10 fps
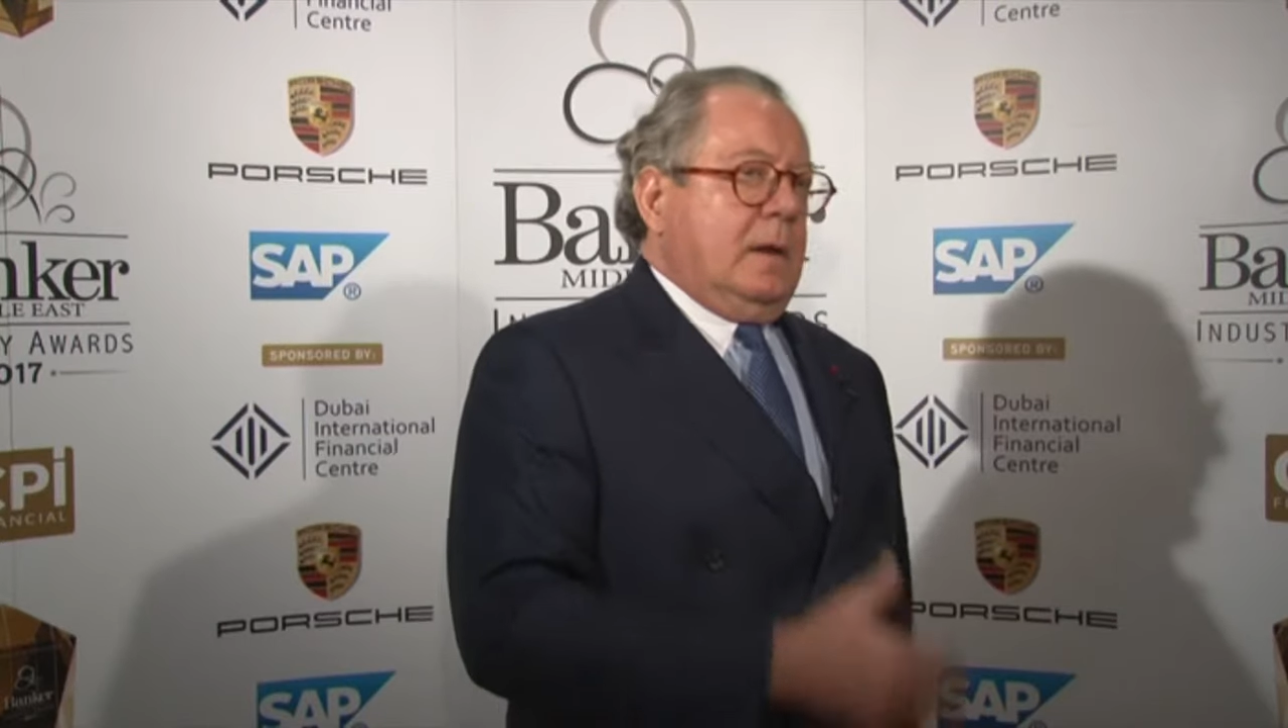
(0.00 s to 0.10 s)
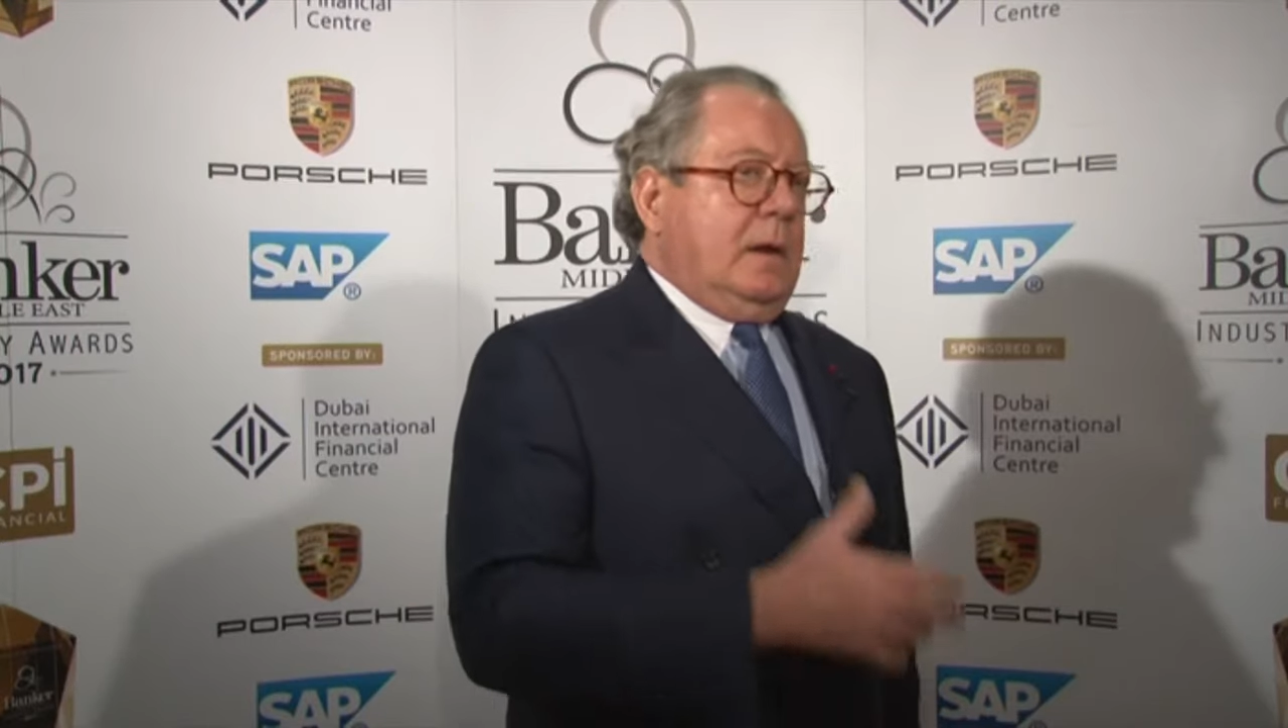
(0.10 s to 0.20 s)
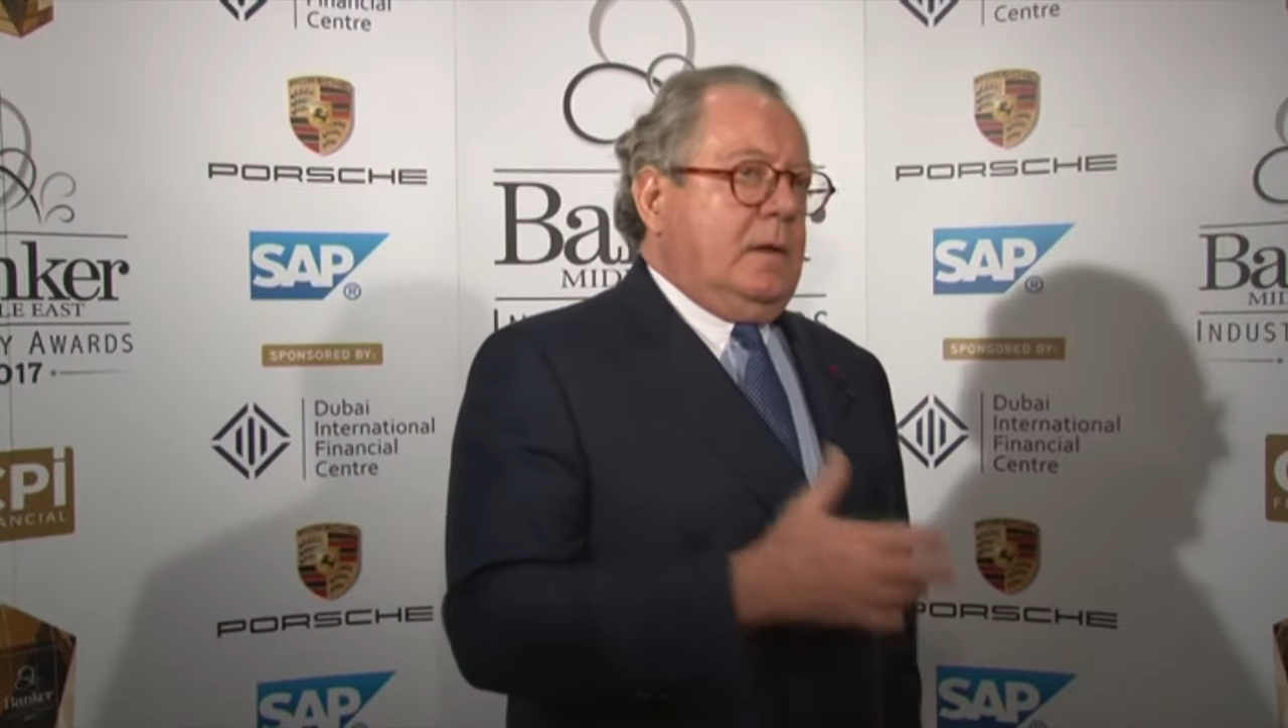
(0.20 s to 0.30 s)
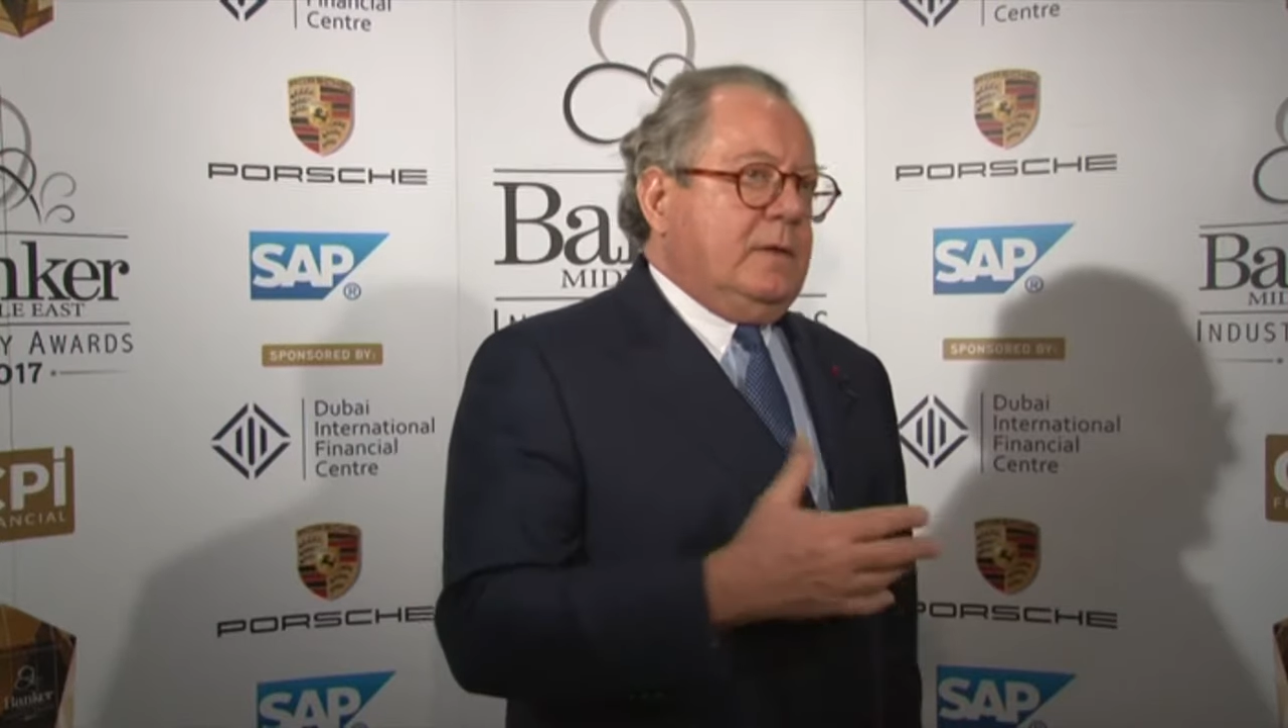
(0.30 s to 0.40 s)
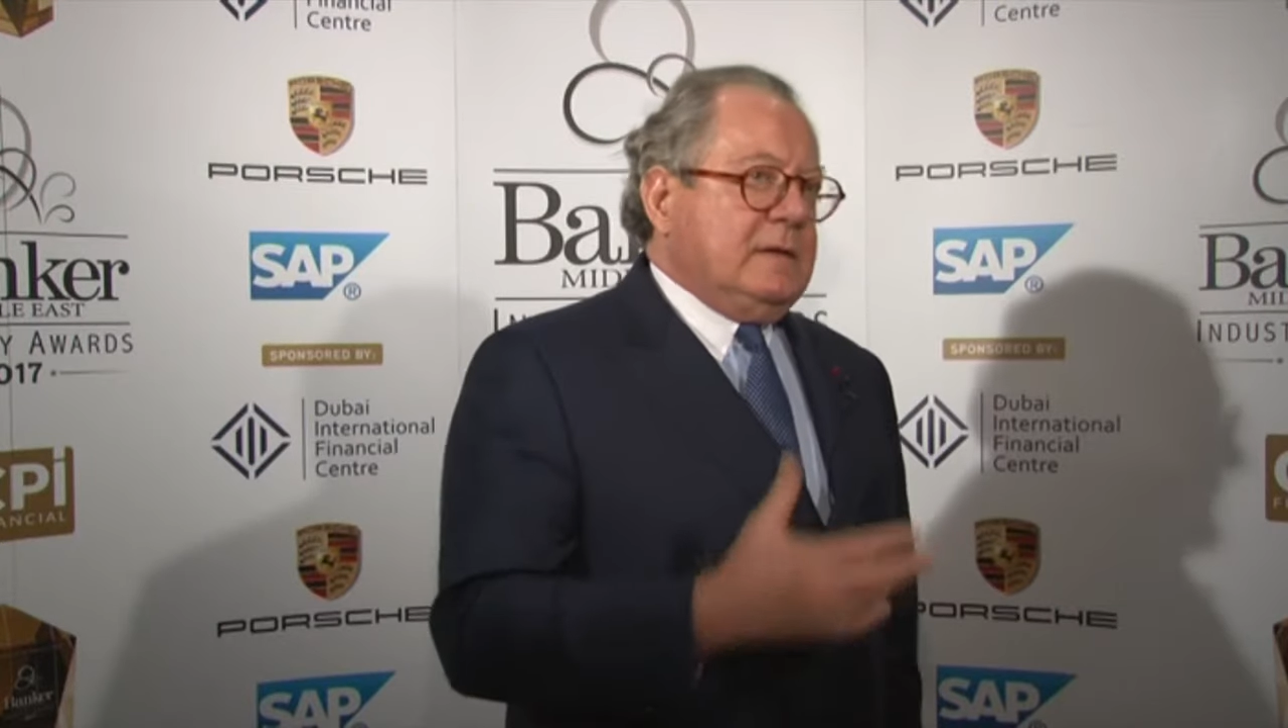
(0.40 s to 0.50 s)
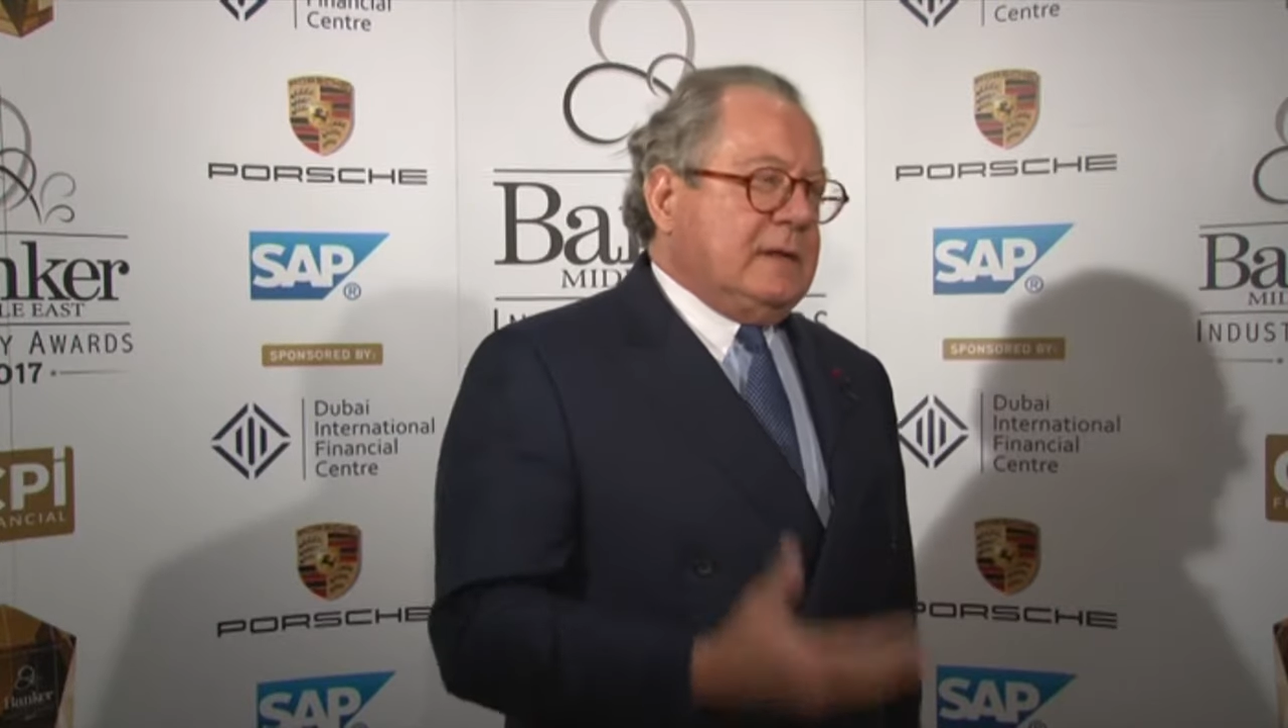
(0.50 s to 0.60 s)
Having